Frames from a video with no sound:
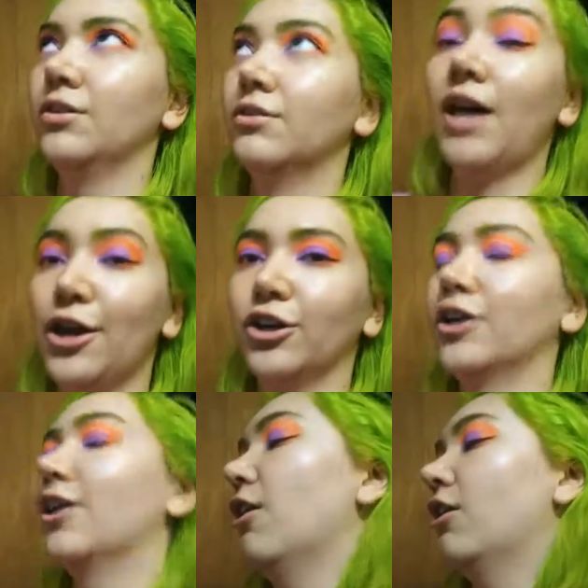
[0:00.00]

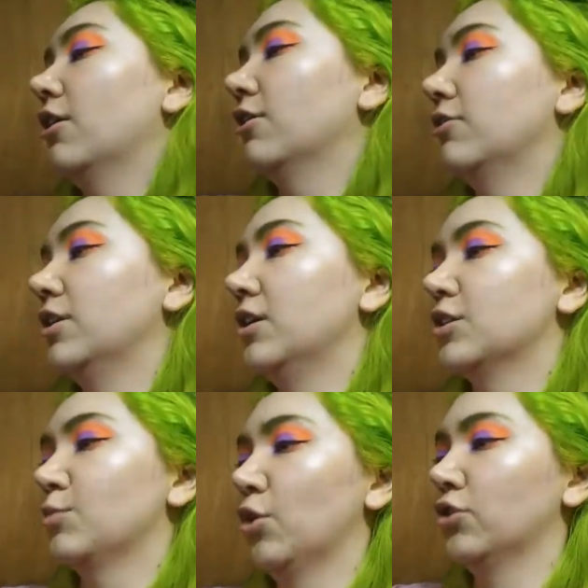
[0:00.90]
latter are the
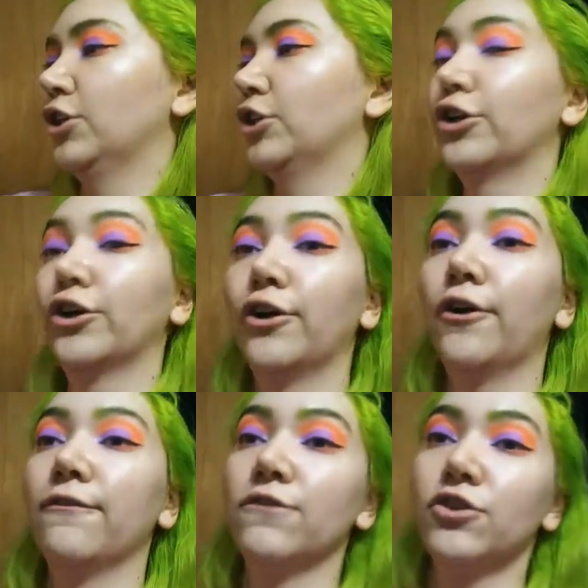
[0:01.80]
sparklier
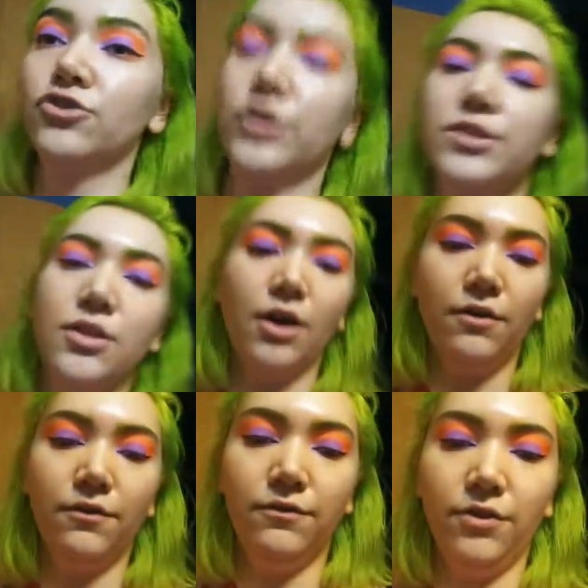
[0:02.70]
versions
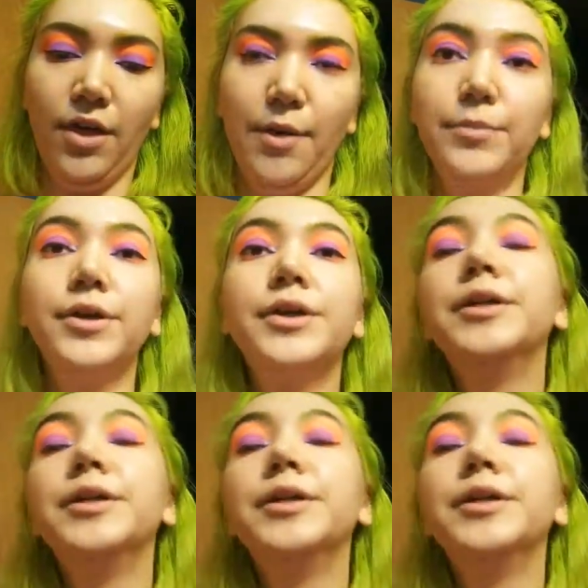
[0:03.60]
of them.